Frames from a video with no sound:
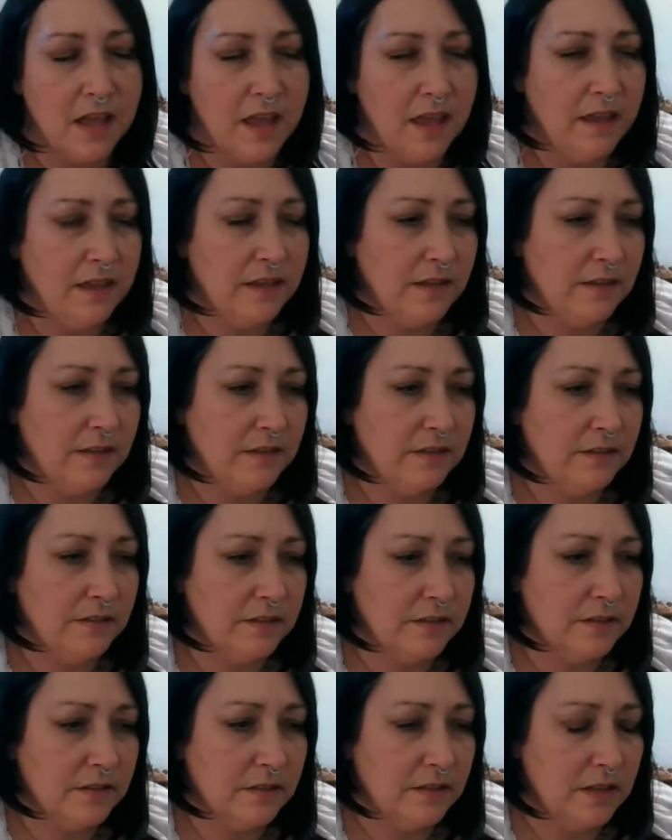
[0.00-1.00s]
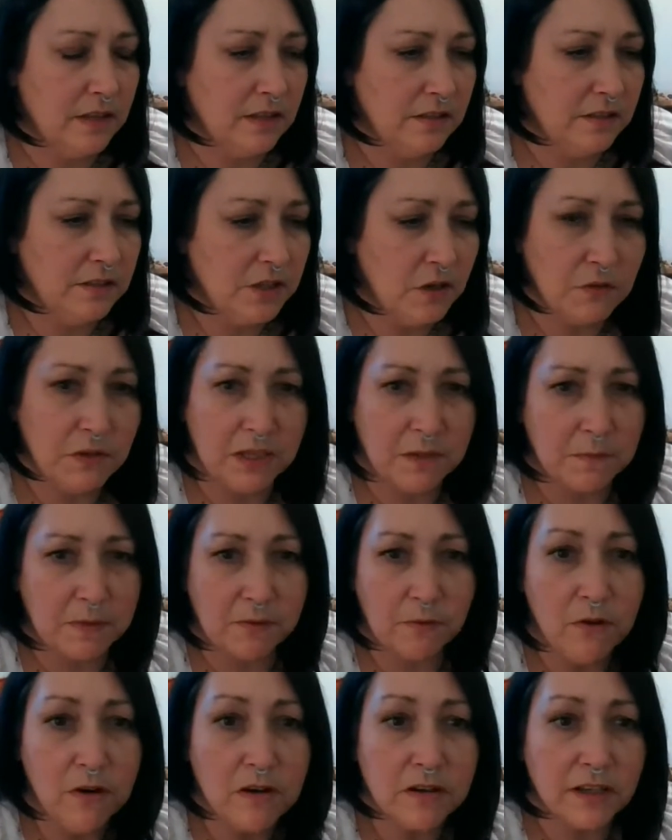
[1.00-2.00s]
And don't get me
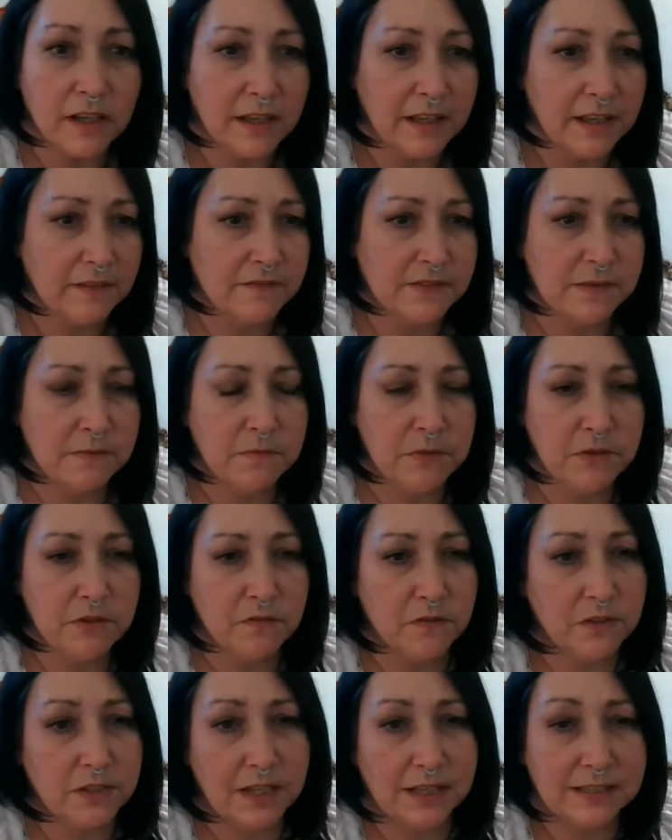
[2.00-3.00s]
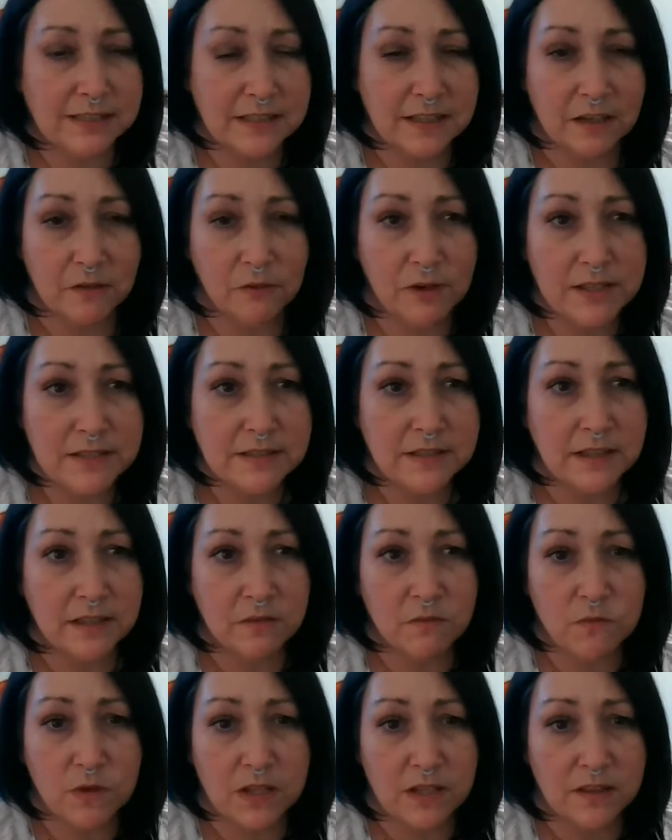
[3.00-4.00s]
wrong, I have some beautiful decks that I
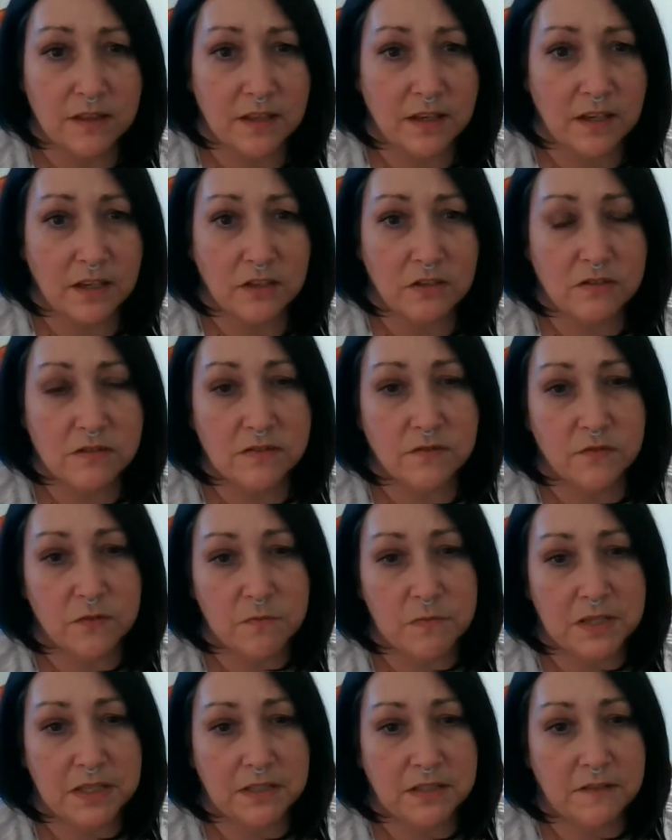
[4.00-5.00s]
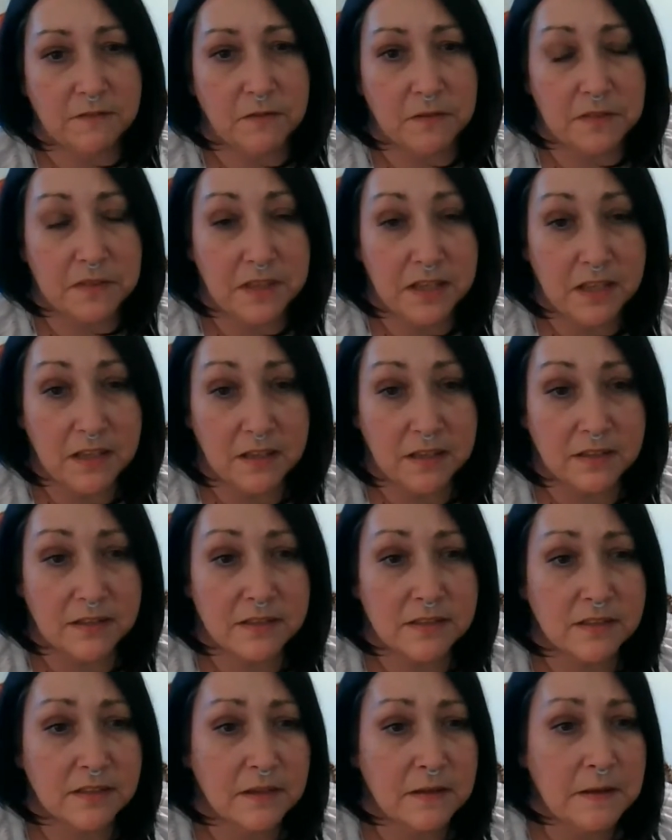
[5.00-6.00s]
resonate with and I use for many different things.
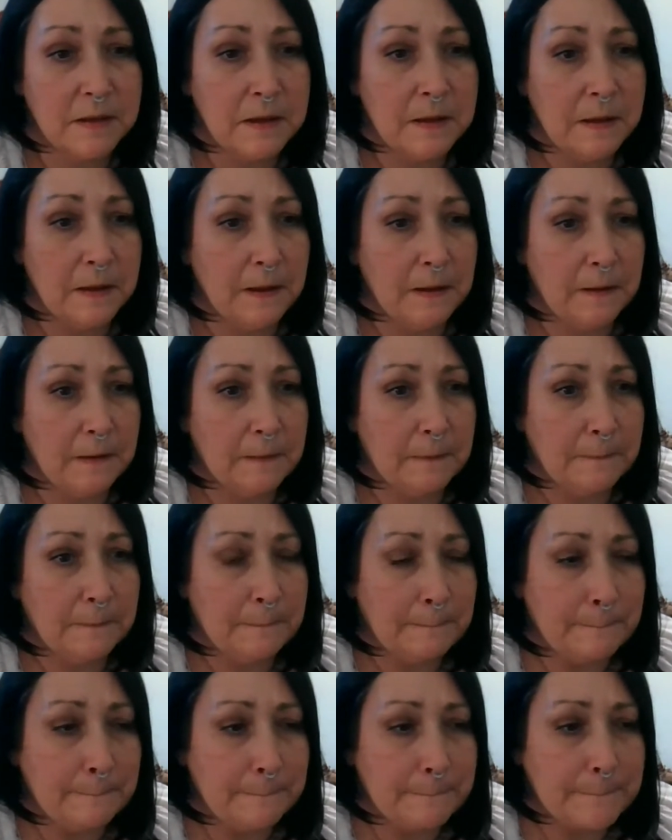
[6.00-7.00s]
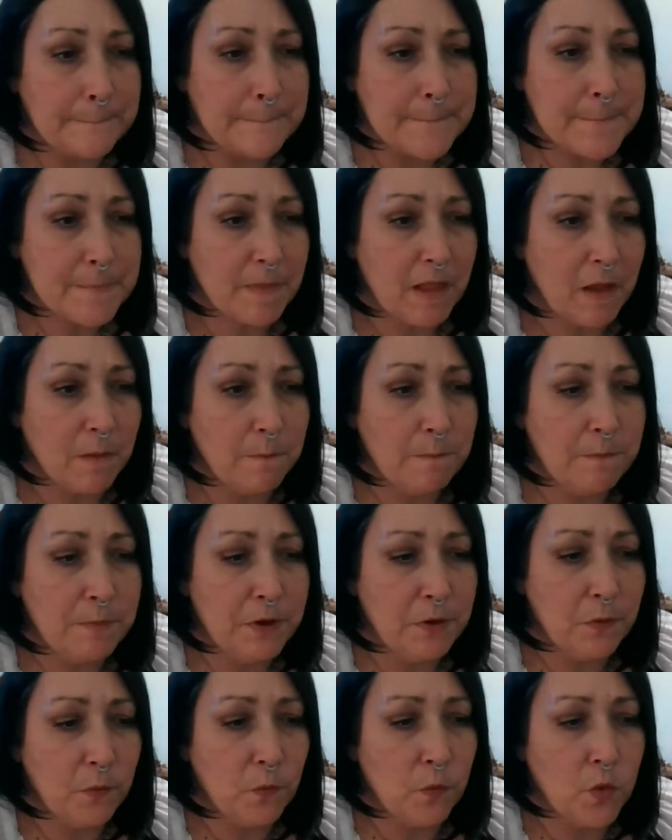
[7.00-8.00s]

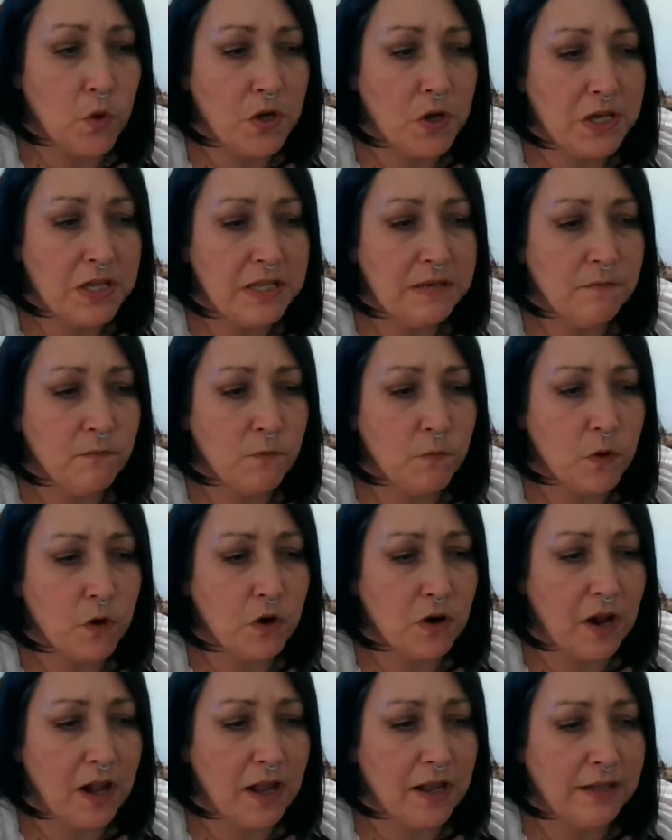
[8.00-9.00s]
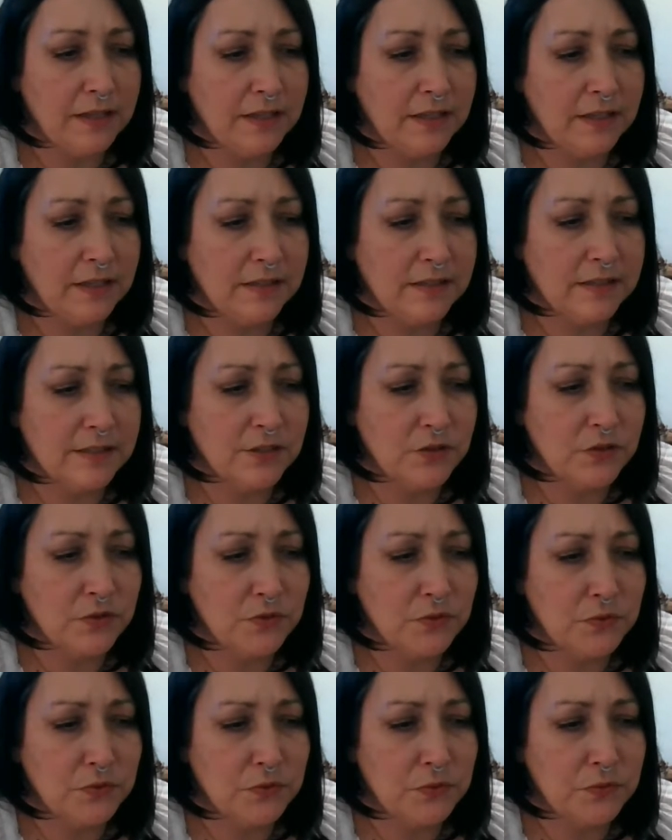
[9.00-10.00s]
But one where I need
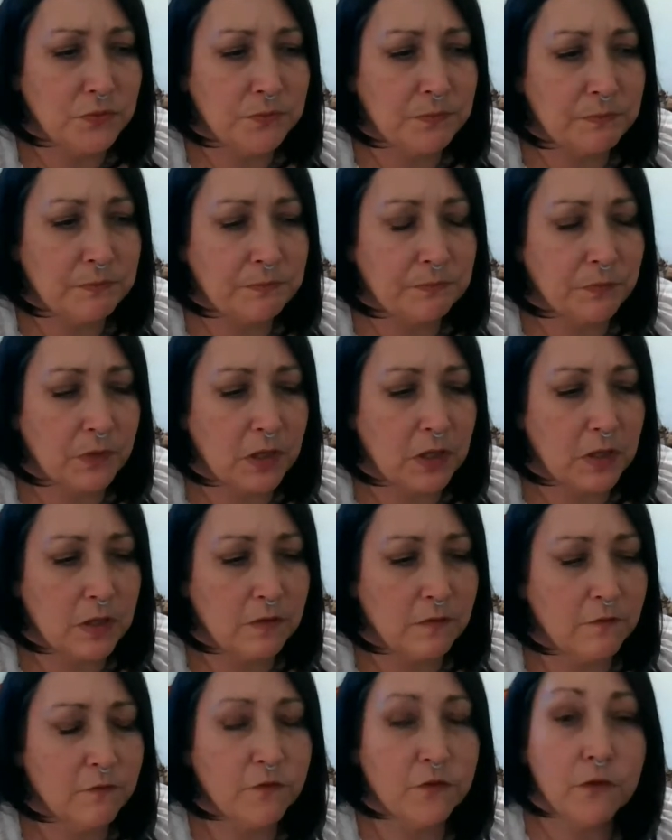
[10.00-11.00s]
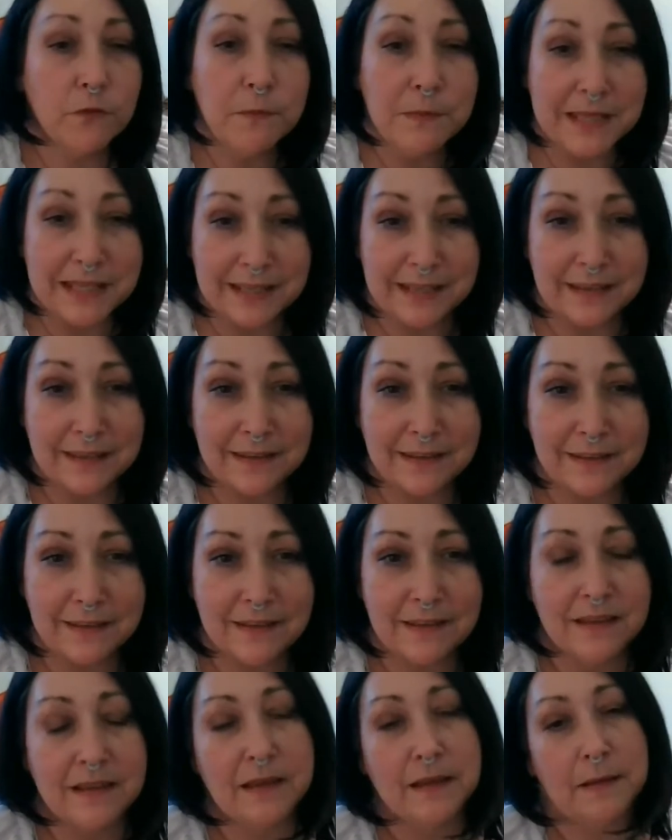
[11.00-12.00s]
to, for me,
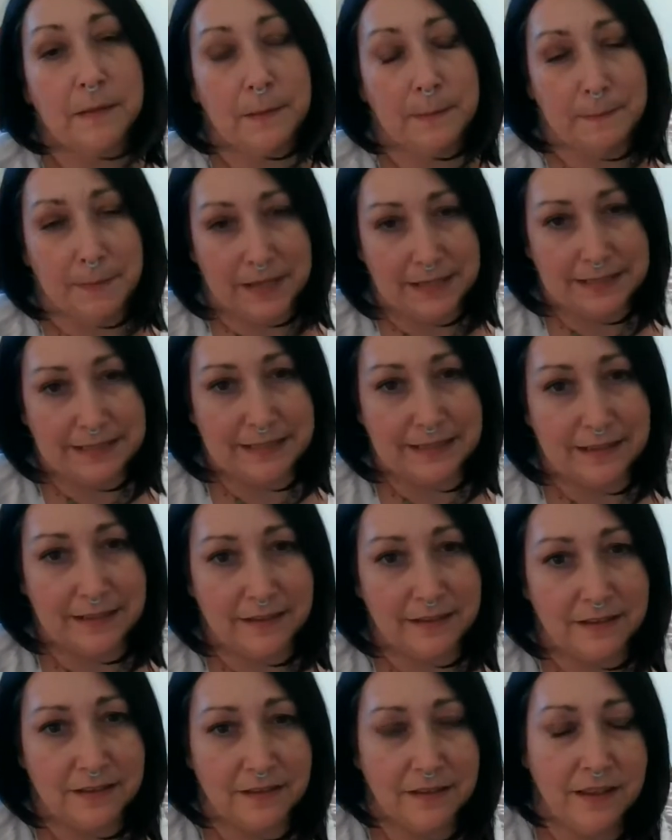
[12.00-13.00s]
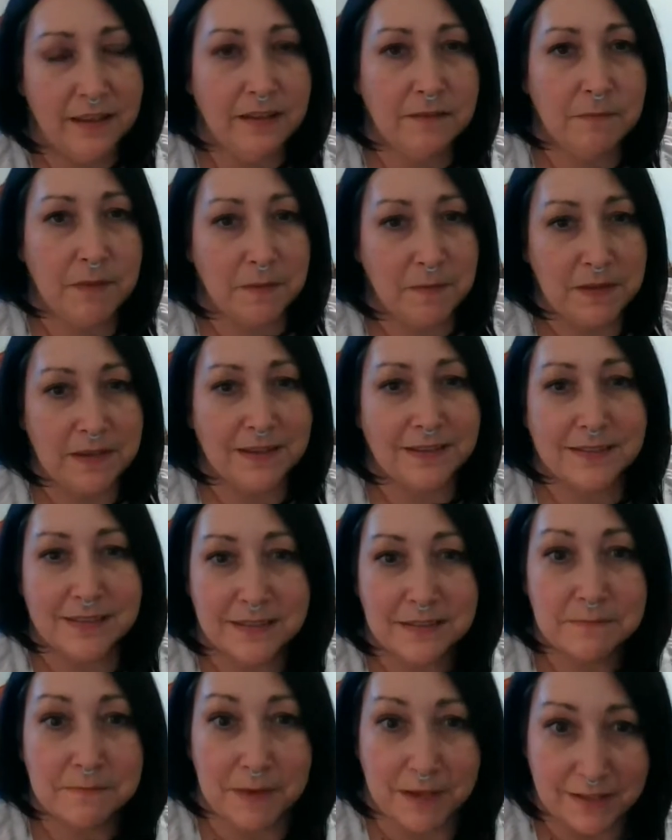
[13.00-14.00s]
my deck, and maybe because
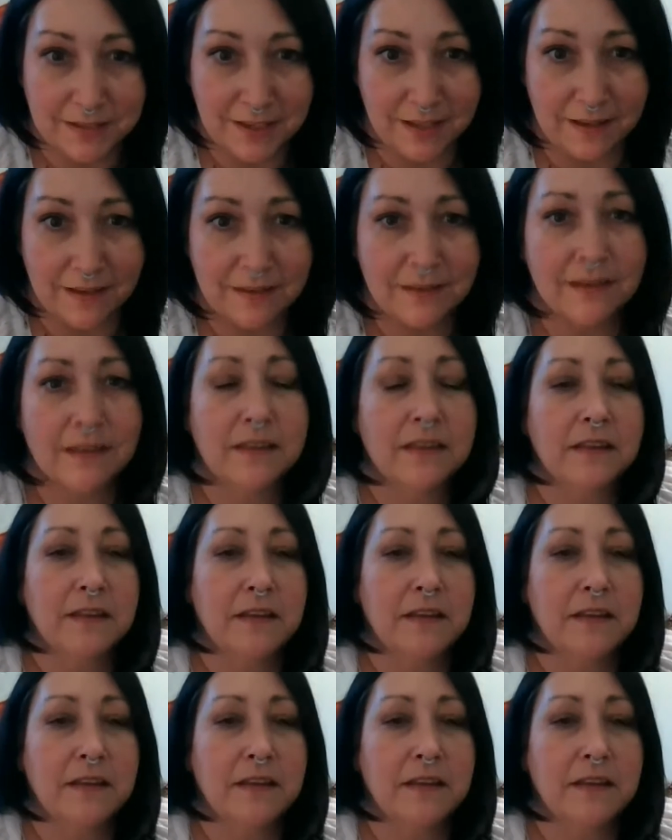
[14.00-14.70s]
it's my deck,